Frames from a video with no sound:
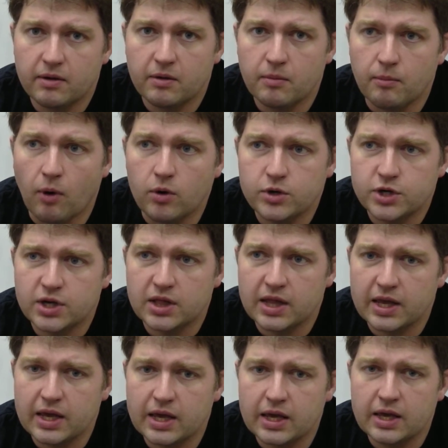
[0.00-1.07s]

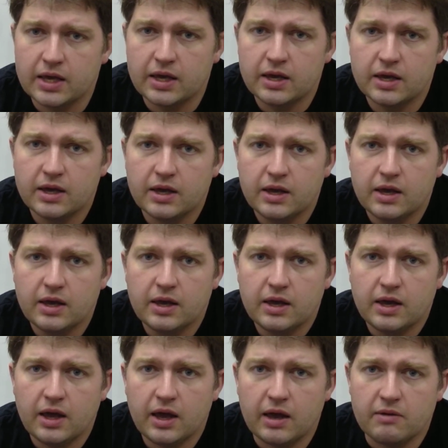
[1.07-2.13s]
emotionally
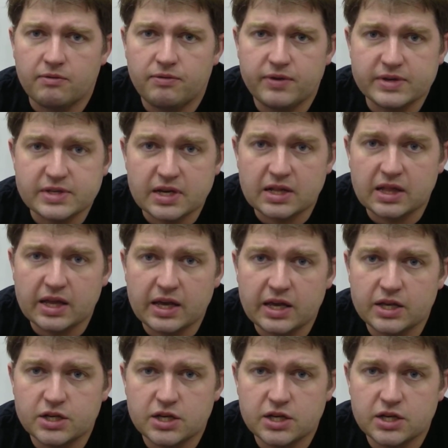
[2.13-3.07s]
and physically.